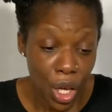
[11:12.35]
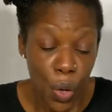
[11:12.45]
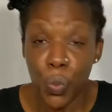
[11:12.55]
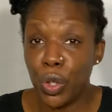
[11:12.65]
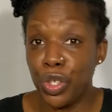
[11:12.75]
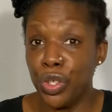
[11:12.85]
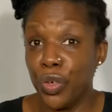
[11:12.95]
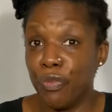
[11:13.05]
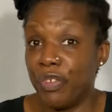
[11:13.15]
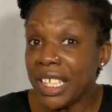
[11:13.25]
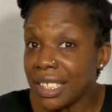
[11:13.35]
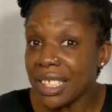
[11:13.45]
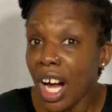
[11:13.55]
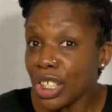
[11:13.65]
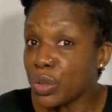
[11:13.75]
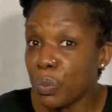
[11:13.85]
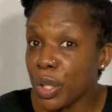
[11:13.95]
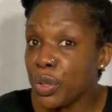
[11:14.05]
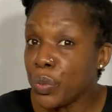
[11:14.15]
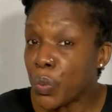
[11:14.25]
What do your feet touch when
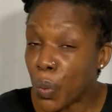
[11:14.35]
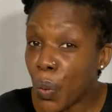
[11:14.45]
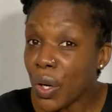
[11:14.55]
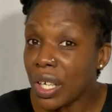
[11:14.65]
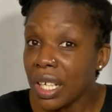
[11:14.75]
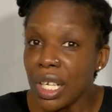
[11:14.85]
you walk?